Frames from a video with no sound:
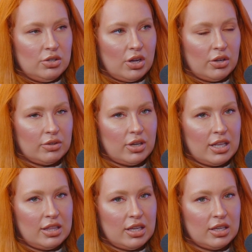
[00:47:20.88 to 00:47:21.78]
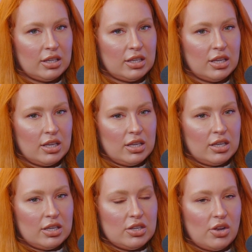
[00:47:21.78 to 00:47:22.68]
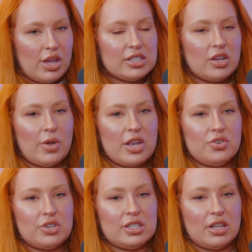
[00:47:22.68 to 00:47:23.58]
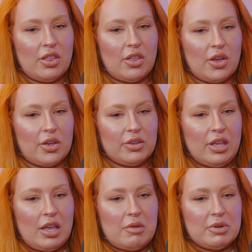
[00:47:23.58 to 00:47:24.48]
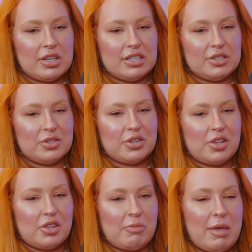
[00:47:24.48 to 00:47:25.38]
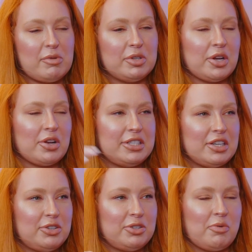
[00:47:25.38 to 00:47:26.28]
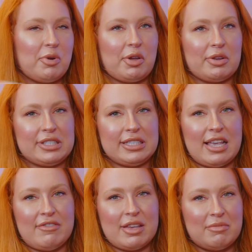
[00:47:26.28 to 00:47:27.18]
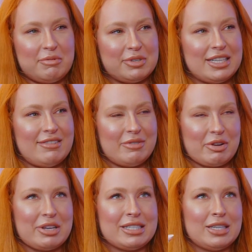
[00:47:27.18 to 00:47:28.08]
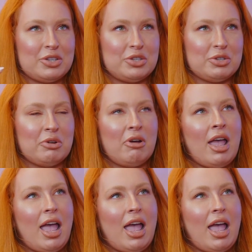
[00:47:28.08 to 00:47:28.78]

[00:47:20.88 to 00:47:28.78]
You know, I think, it's so interesting though, because people who start in digital want to go into TV and people on TV want to go into digital.